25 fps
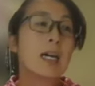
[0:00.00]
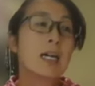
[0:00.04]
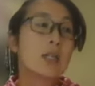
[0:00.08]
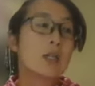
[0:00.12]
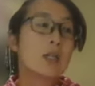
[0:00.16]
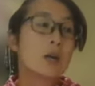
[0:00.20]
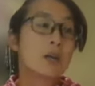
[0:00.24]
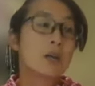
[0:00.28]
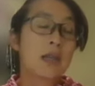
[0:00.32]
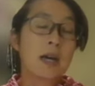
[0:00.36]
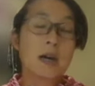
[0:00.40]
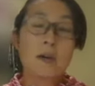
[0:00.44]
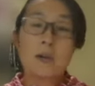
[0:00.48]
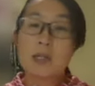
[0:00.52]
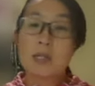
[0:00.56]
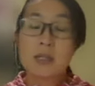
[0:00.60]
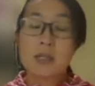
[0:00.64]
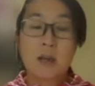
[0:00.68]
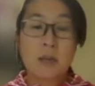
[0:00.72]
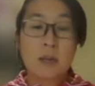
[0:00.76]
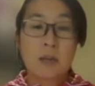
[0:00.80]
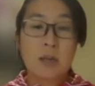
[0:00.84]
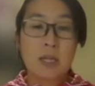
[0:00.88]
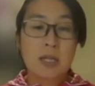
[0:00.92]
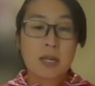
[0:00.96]
So that was
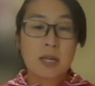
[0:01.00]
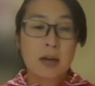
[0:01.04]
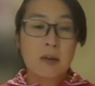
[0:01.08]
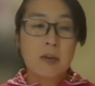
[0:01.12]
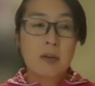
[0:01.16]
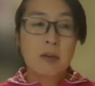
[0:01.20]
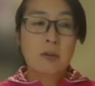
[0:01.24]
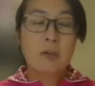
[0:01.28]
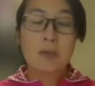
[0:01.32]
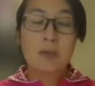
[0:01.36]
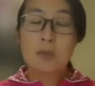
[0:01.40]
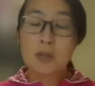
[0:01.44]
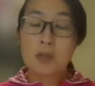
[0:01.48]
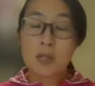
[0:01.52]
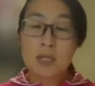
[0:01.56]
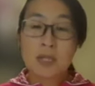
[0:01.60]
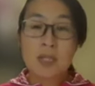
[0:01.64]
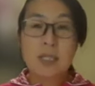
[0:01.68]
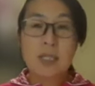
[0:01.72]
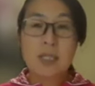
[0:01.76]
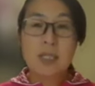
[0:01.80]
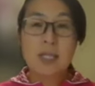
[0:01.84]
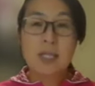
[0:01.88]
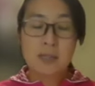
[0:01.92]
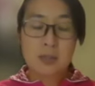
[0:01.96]
something I was
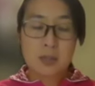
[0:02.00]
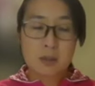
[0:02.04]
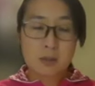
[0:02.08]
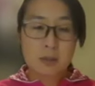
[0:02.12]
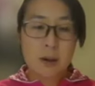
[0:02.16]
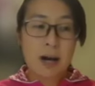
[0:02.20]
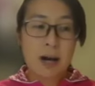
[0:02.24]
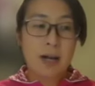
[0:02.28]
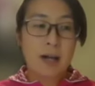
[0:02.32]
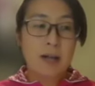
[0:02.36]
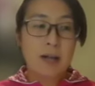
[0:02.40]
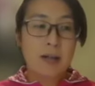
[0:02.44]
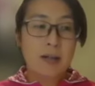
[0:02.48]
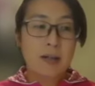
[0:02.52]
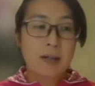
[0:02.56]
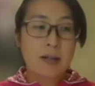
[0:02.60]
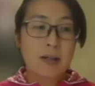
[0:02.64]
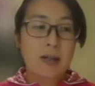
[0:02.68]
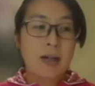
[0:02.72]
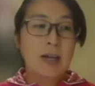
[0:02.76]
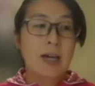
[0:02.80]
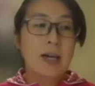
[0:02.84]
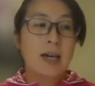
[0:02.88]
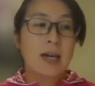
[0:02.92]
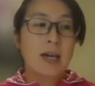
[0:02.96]
really inspired,
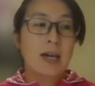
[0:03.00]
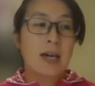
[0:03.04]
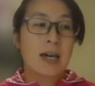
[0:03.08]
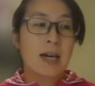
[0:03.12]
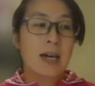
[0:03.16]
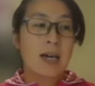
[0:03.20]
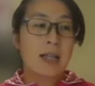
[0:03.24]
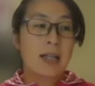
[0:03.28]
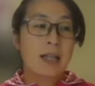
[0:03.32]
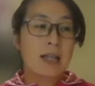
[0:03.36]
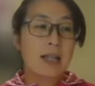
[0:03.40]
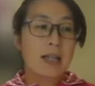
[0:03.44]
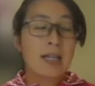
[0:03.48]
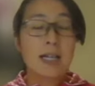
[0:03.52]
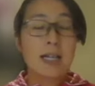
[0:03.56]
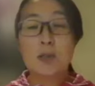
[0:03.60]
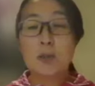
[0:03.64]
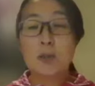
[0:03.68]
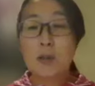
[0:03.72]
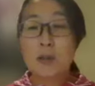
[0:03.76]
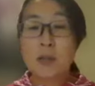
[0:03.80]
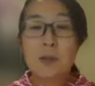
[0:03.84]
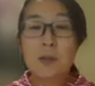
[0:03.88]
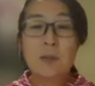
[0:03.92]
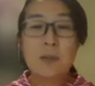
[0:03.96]
and that's
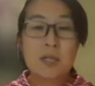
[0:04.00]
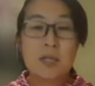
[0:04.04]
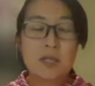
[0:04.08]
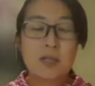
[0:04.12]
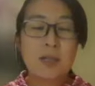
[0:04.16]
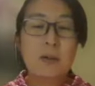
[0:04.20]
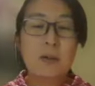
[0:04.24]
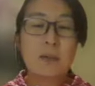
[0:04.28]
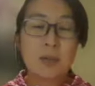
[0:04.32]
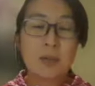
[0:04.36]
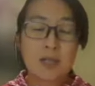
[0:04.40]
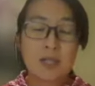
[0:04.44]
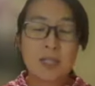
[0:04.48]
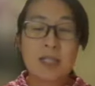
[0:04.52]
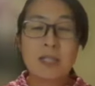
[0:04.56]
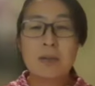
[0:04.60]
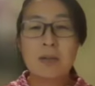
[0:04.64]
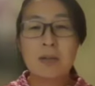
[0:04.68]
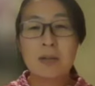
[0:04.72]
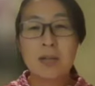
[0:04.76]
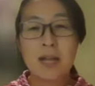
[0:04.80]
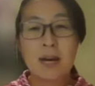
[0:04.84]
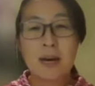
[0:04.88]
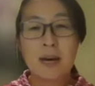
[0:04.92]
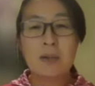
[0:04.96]
one of the reasons I really
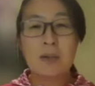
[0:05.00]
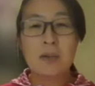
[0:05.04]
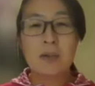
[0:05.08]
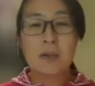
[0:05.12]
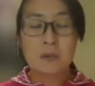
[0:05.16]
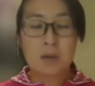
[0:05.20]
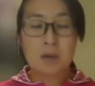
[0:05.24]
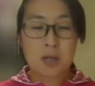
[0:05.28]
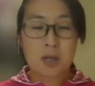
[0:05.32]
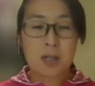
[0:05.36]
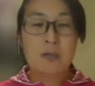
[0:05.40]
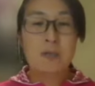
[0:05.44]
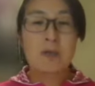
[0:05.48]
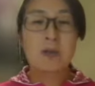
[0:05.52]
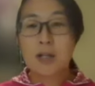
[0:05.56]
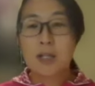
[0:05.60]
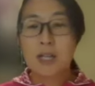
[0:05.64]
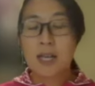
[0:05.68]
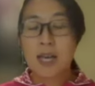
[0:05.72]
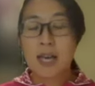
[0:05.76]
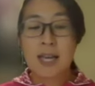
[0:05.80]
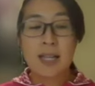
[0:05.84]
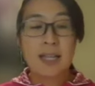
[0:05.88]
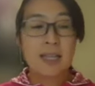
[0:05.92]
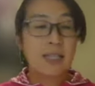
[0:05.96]
would love to work with.
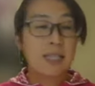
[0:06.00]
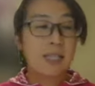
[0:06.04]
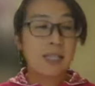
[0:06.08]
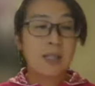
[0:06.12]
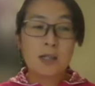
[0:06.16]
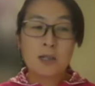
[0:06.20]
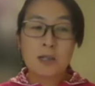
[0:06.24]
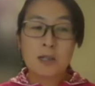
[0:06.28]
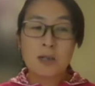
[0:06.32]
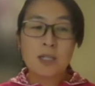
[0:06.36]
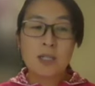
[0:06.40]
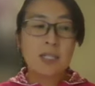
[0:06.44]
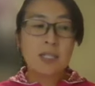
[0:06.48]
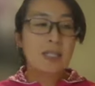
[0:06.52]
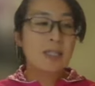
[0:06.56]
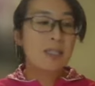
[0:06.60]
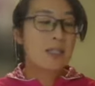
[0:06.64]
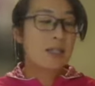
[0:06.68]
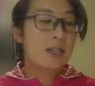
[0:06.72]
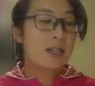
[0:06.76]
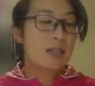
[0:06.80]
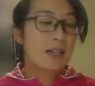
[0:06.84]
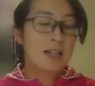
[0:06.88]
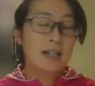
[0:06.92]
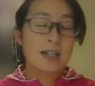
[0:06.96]
And NICU
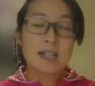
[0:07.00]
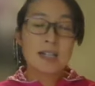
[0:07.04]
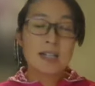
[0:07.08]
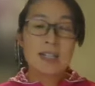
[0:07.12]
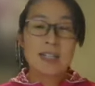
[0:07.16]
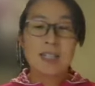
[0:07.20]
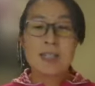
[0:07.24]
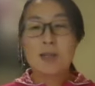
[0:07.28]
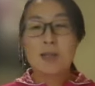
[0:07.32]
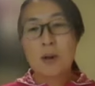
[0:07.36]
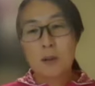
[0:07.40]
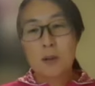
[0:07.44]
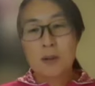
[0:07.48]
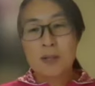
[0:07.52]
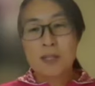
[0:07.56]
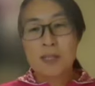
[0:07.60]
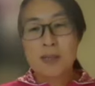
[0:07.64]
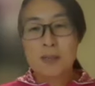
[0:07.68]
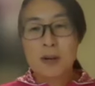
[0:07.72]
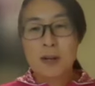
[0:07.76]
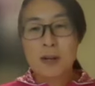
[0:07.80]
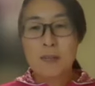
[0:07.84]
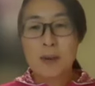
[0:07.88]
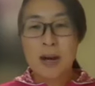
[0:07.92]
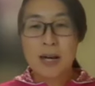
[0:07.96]
is it's always
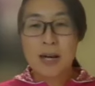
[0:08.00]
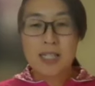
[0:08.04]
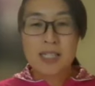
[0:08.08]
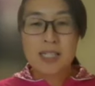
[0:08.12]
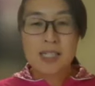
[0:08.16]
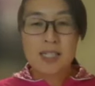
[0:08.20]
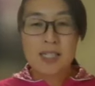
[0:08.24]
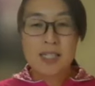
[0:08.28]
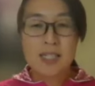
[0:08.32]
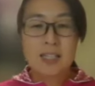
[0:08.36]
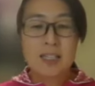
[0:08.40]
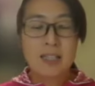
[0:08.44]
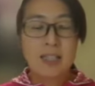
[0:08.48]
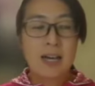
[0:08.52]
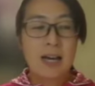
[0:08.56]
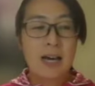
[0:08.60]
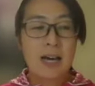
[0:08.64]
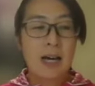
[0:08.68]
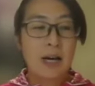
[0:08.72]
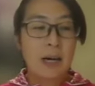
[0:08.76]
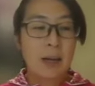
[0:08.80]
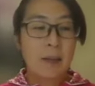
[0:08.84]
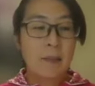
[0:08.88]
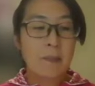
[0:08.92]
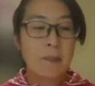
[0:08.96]
my passion.
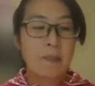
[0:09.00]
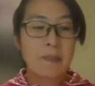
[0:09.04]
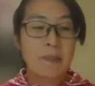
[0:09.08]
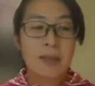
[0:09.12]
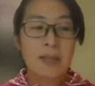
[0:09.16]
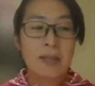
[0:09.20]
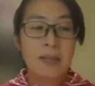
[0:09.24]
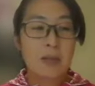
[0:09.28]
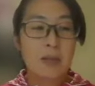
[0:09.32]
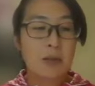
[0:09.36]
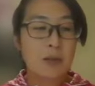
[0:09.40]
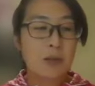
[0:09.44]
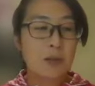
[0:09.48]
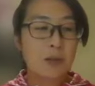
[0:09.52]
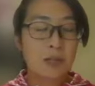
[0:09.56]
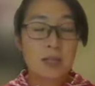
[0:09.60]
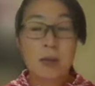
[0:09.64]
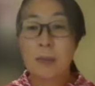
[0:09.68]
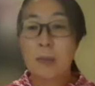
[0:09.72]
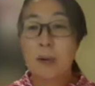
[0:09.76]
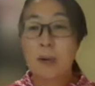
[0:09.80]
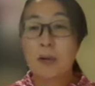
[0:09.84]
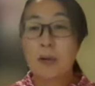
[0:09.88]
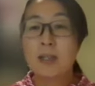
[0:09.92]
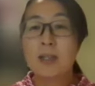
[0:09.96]
Um, to
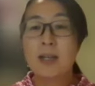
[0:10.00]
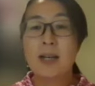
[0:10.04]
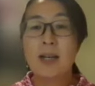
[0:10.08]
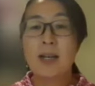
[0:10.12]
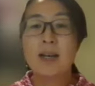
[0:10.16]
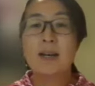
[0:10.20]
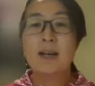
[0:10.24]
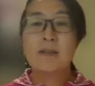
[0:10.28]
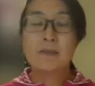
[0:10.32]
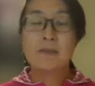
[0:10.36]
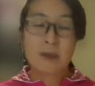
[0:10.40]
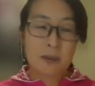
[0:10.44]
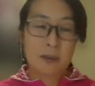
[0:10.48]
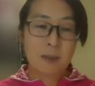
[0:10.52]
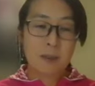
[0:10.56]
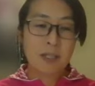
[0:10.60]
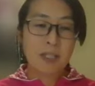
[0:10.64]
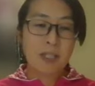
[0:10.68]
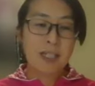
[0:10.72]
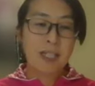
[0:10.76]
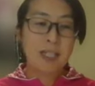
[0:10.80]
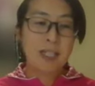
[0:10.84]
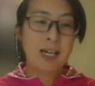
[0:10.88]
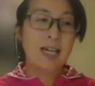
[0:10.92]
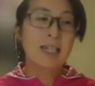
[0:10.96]
support the
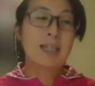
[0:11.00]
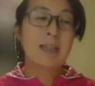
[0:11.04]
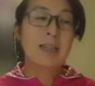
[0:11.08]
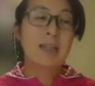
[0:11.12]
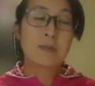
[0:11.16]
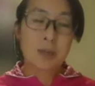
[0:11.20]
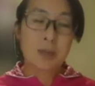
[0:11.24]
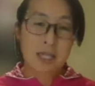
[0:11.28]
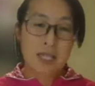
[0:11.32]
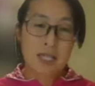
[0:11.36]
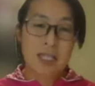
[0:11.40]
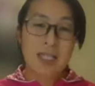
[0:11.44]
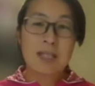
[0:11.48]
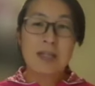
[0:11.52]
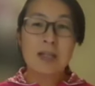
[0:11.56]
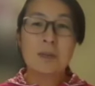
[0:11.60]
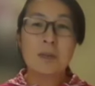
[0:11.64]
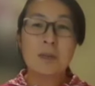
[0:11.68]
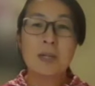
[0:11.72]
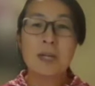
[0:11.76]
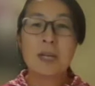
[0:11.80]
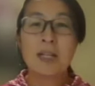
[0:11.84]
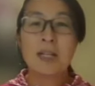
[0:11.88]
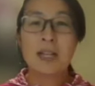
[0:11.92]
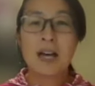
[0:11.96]
family at the beginning of
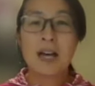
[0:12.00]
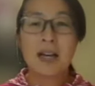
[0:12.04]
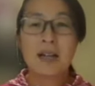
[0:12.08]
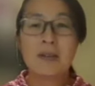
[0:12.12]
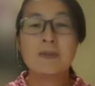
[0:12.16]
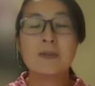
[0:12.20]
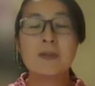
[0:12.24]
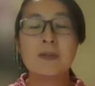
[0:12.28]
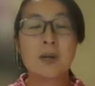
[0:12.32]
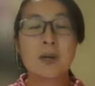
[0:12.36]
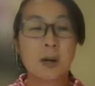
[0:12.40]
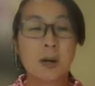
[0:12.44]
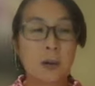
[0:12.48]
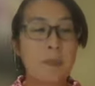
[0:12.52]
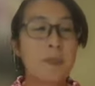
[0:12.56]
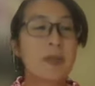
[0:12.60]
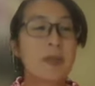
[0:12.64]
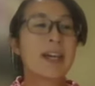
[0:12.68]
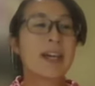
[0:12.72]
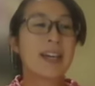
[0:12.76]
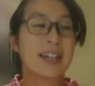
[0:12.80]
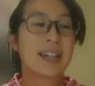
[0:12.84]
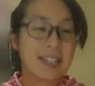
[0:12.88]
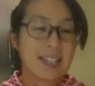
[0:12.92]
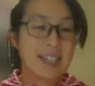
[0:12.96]
their life. So
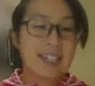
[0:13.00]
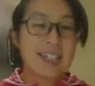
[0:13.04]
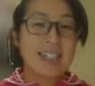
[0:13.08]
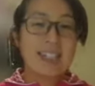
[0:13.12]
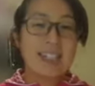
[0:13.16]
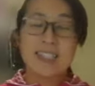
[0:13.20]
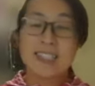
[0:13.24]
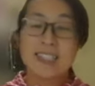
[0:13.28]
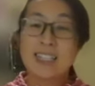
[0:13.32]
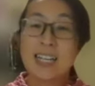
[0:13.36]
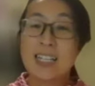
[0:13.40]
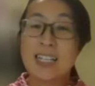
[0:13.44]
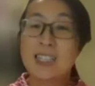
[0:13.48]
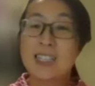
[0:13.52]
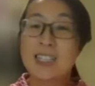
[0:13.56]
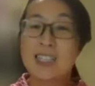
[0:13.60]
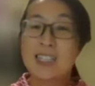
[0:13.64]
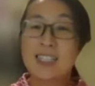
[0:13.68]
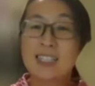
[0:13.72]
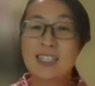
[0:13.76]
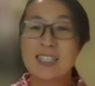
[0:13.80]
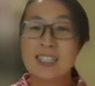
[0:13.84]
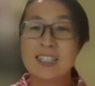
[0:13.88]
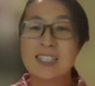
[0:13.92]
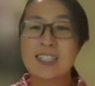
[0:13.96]

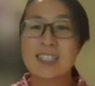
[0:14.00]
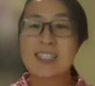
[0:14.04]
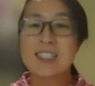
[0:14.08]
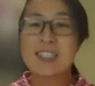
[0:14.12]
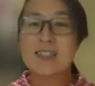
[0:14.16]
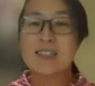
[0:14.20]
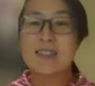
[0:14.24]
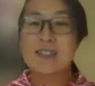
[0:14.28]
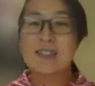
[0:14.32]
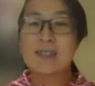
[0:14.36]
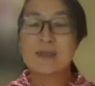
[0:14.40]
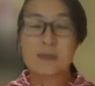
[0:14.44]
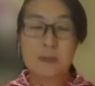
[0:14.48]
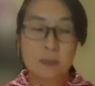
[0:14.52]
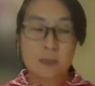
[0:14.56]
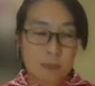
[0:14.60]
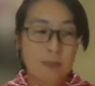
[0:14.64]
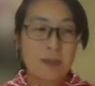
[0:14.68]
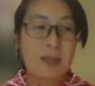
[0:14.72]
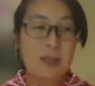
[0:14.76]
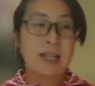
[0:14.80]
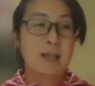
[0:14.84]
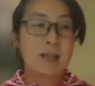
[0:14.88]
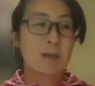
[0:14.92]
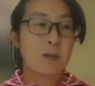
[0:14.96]
that's
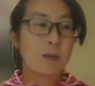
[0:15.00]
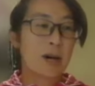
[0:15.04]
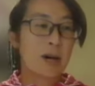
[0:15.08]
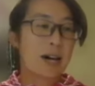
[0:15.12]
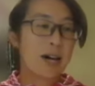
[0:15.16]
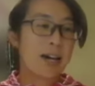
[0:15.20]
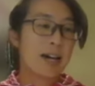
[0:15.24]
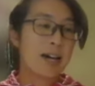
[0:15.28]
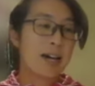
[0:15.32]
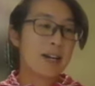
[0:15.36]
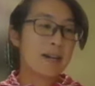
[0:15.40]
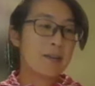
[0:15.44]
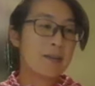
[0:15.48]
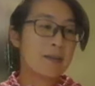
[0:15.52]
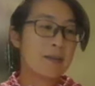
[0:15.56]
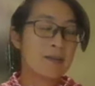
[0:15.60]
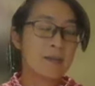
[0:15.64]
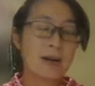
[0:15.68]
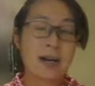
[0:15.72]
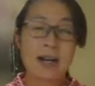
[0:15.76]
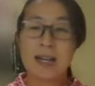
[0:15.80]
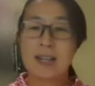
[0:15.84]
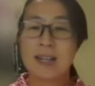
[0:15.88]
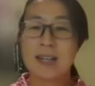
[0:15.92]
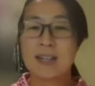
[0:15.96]
that's why I
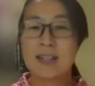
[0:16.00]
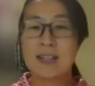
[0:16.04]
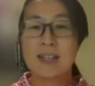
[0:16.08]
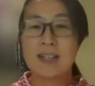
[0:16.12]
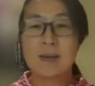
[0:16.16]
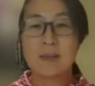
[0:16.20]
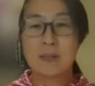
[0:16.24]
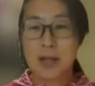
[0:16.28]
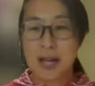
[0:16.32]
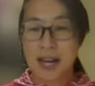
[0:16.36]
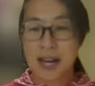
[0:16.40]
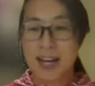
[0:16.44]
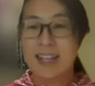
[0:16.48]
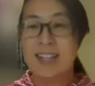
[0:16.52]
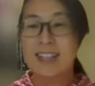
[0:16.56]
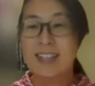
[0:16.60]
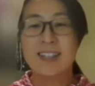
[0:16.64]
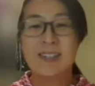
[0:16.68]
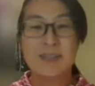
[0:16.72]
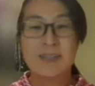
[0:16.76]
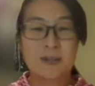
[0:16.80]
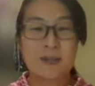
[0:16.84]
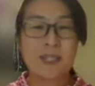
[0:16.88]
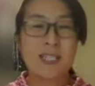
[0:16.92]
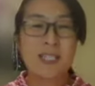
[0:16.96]
I apply
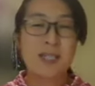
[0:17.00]
for